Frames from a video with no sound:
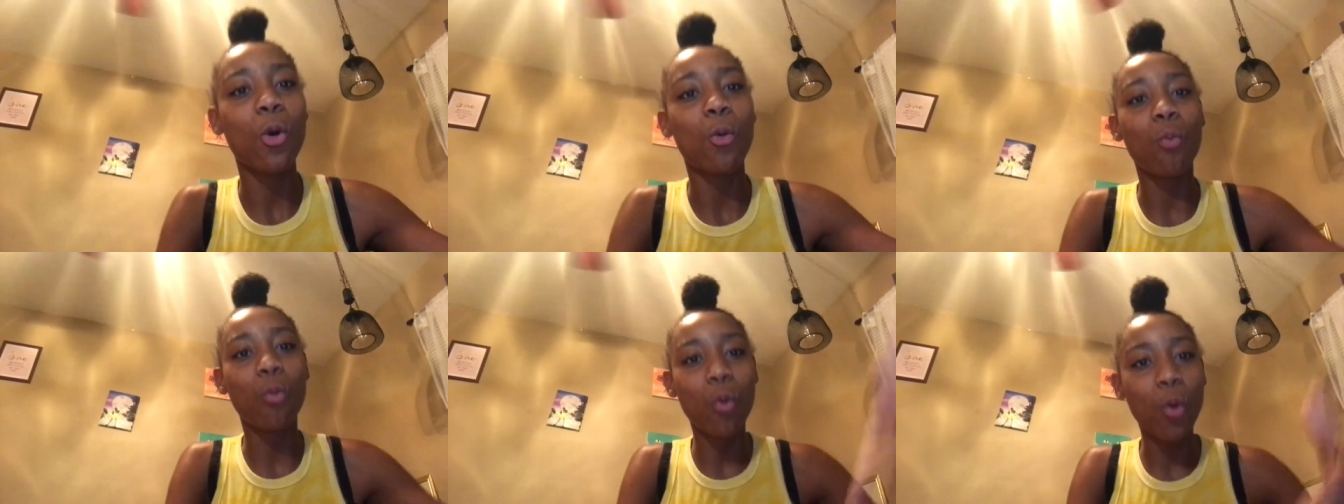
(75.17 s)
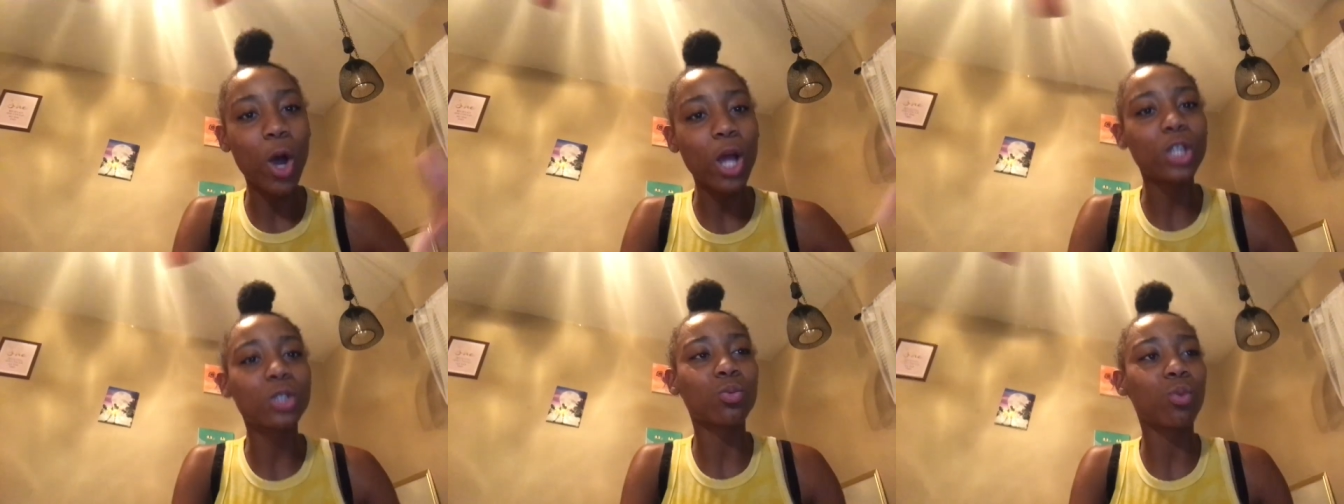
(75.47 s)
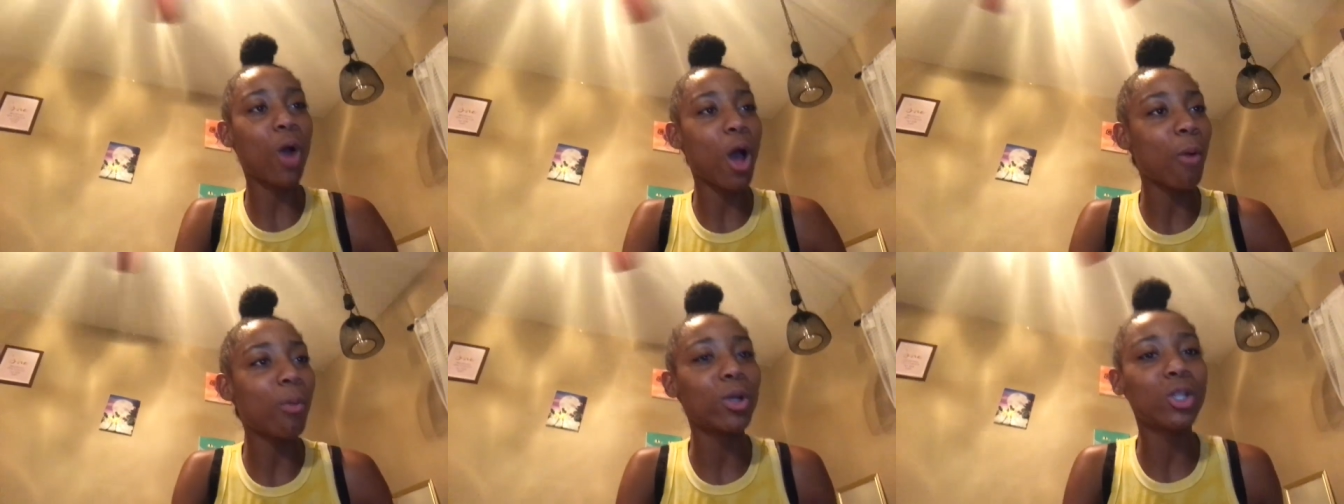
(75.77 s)
Which
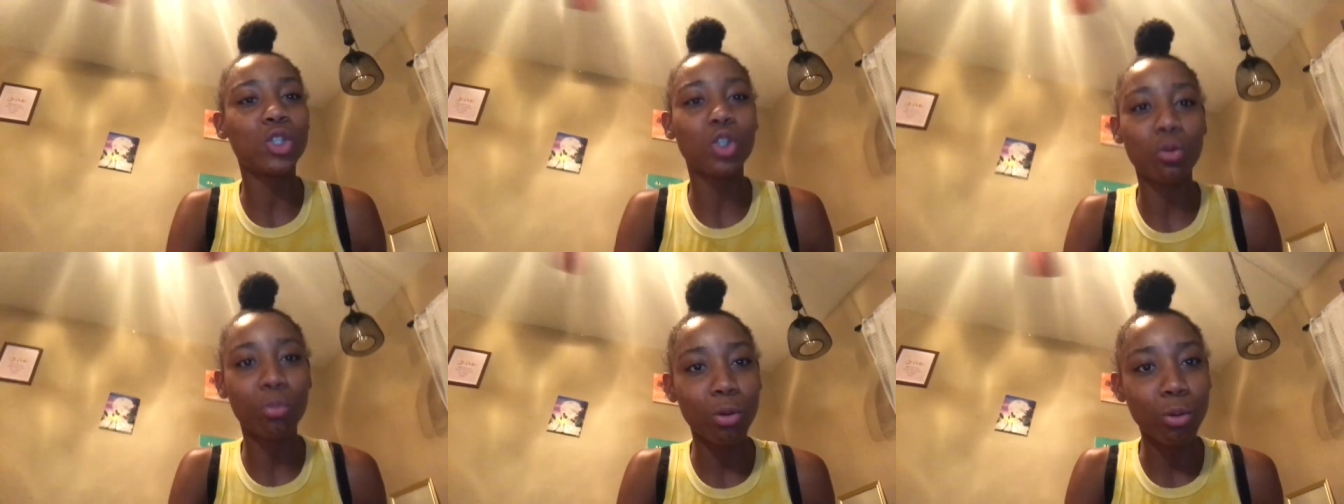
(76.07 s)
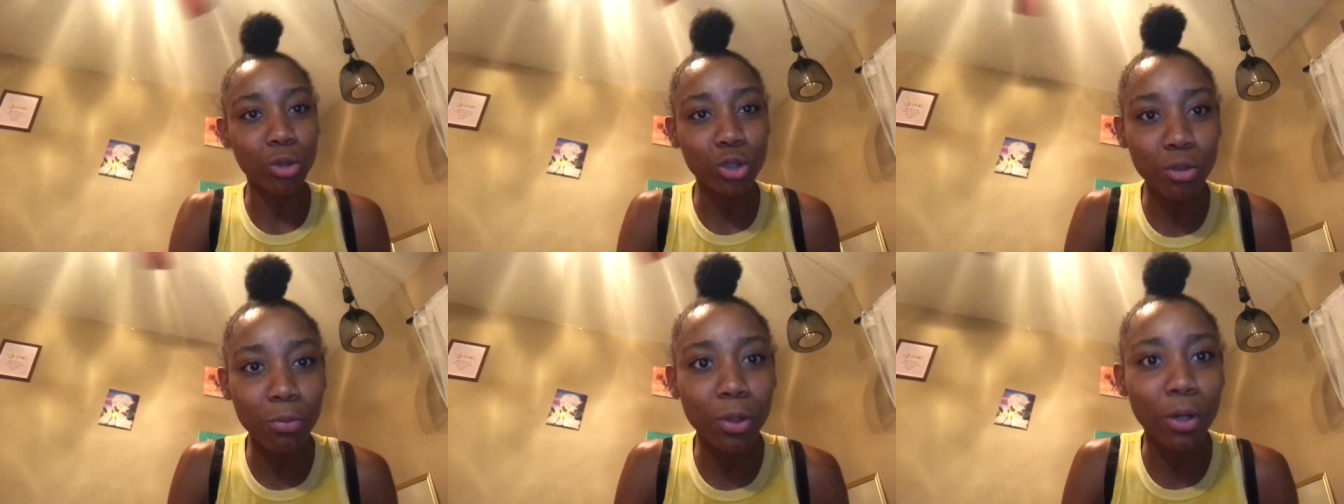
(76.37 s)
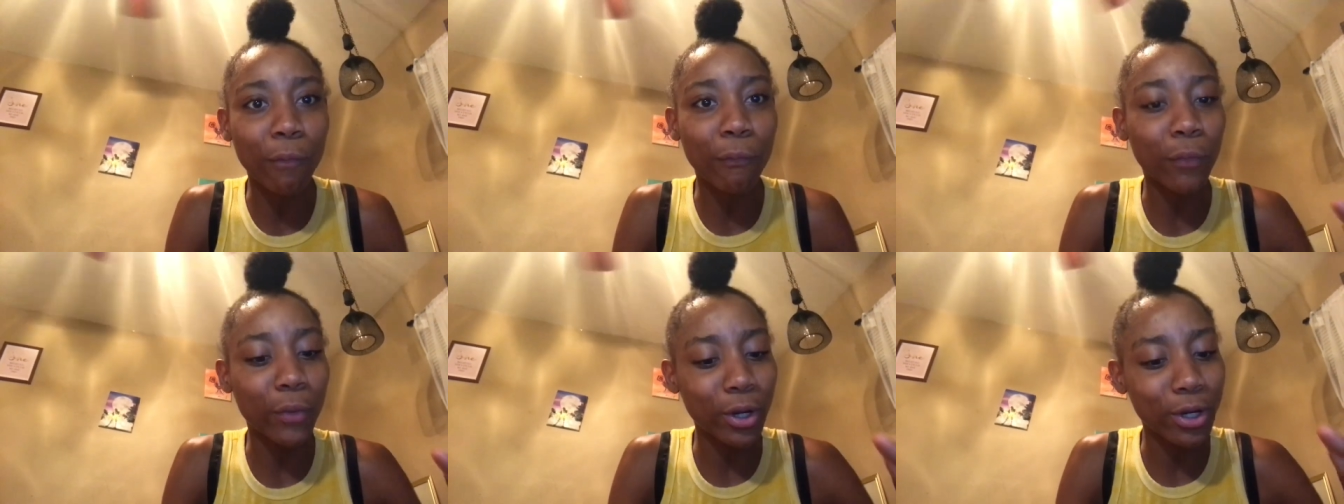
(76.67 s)
one would you be? Would you be
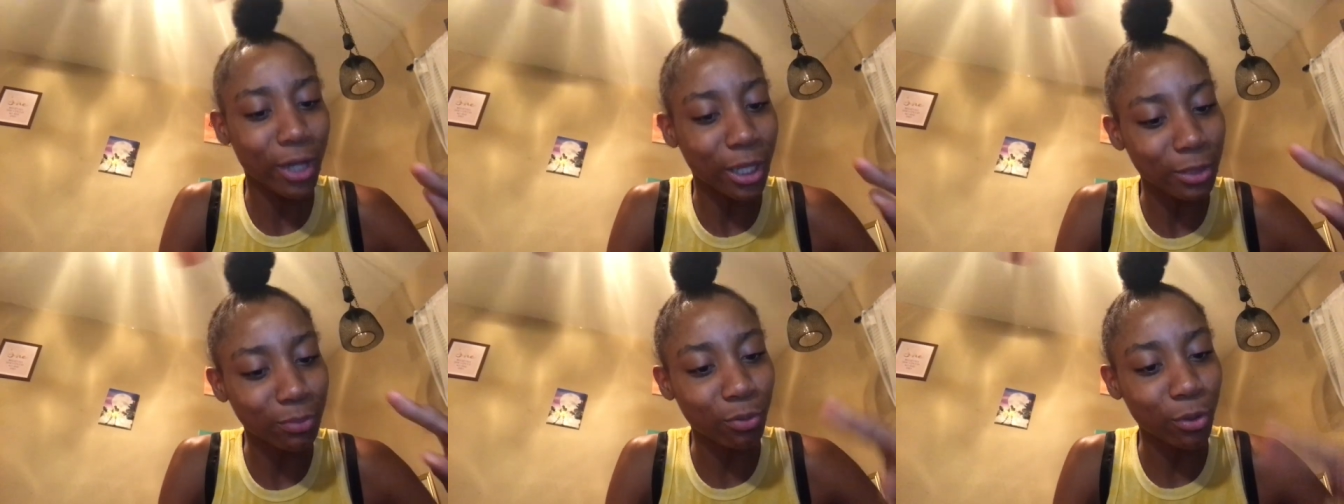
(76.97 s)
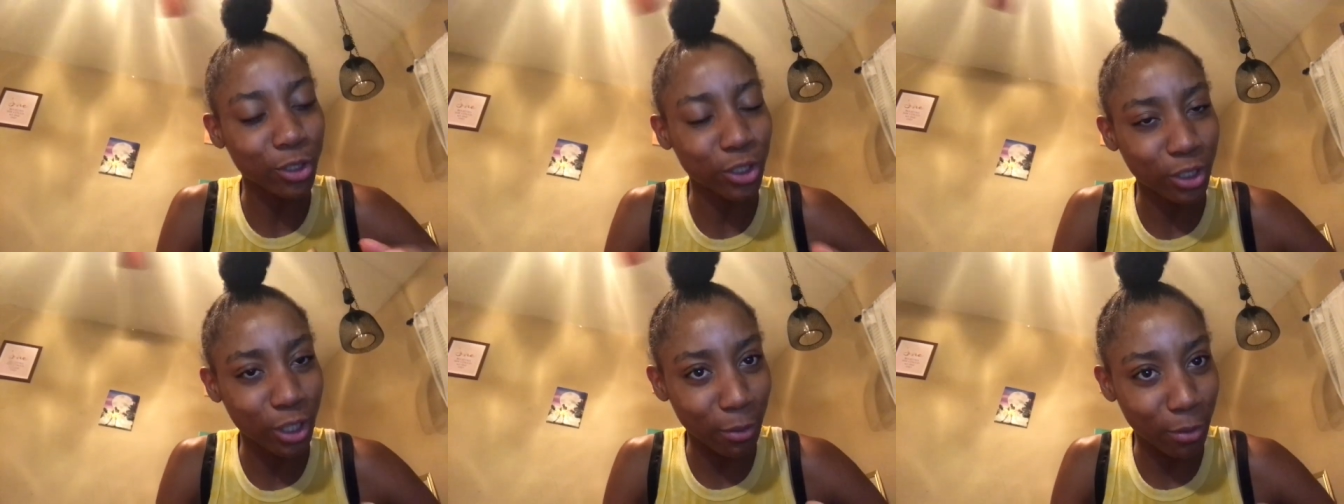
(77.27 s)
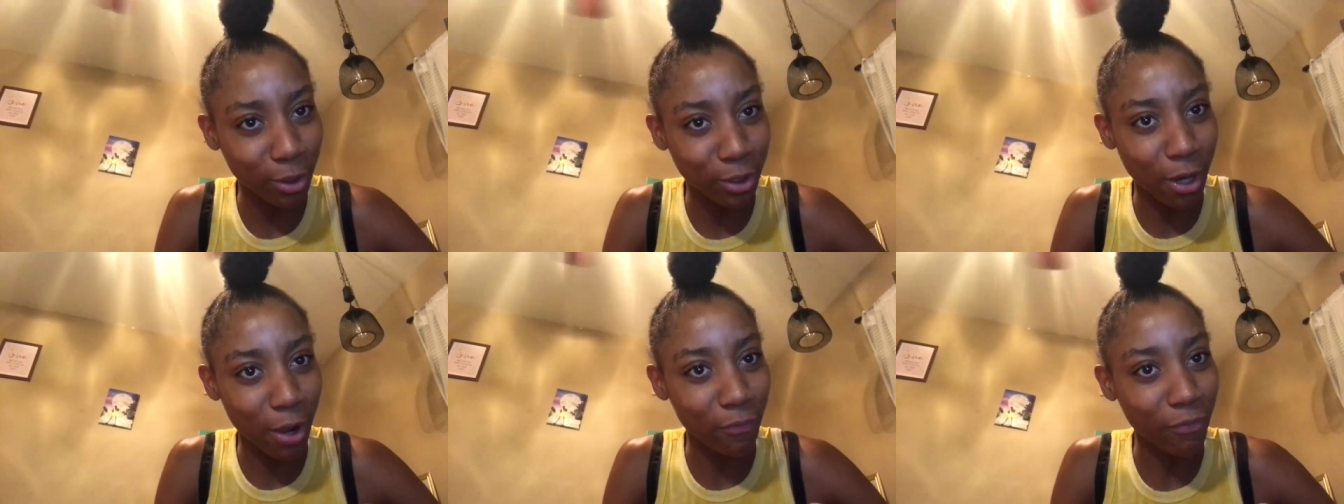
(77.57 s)
the friend that's pushing the
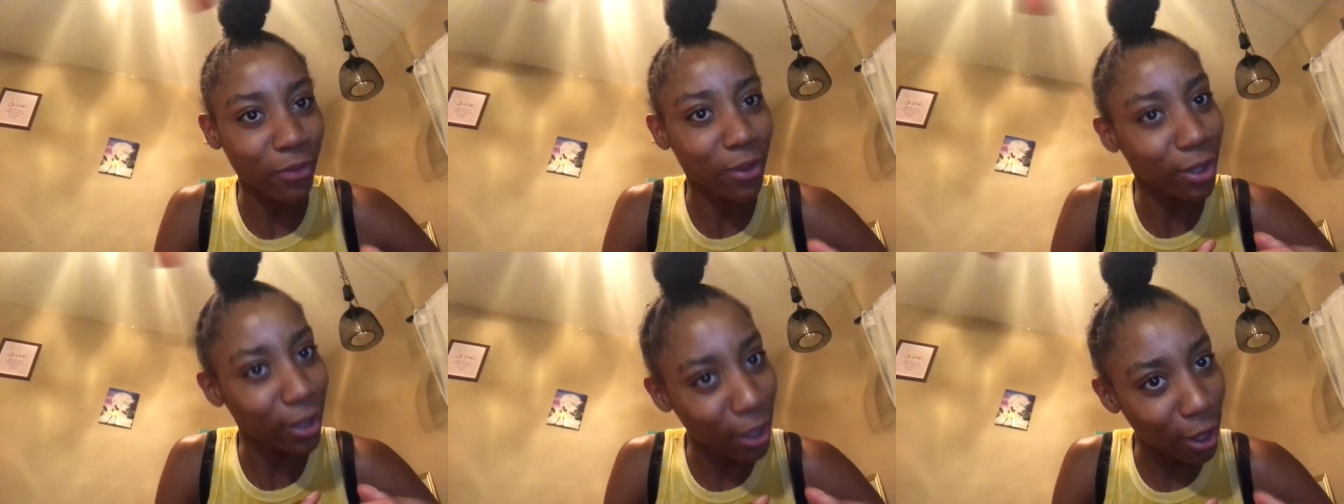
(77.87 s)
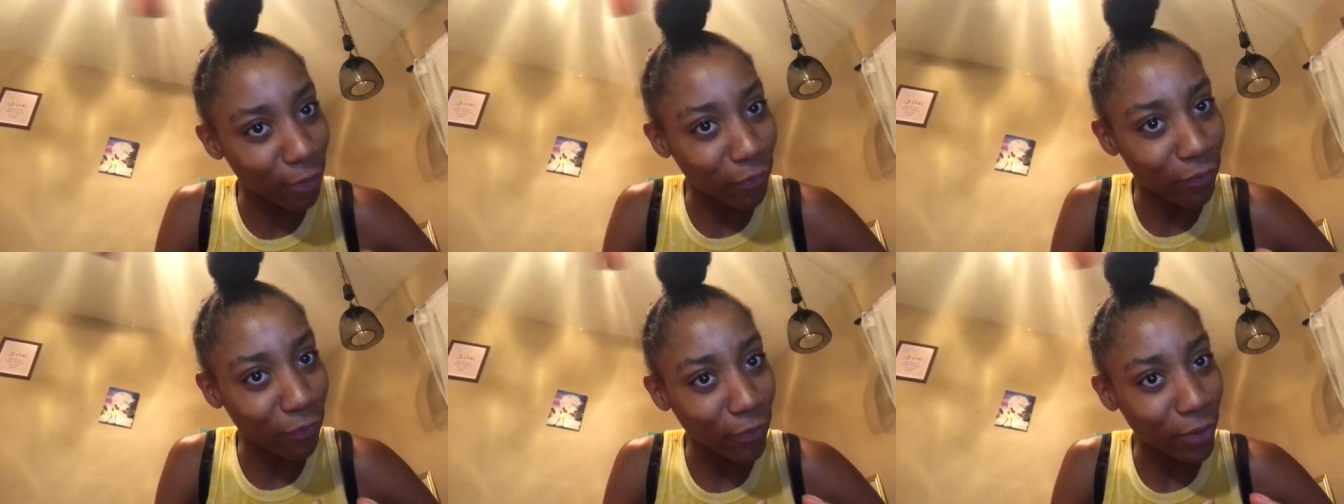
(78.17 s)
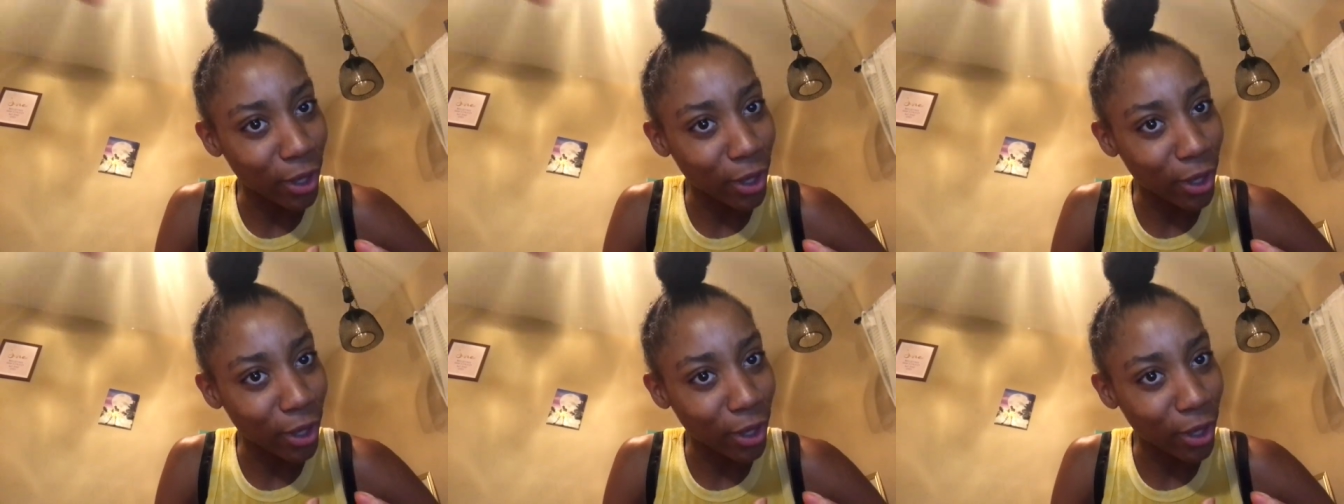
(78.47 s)
bitch off the cliff?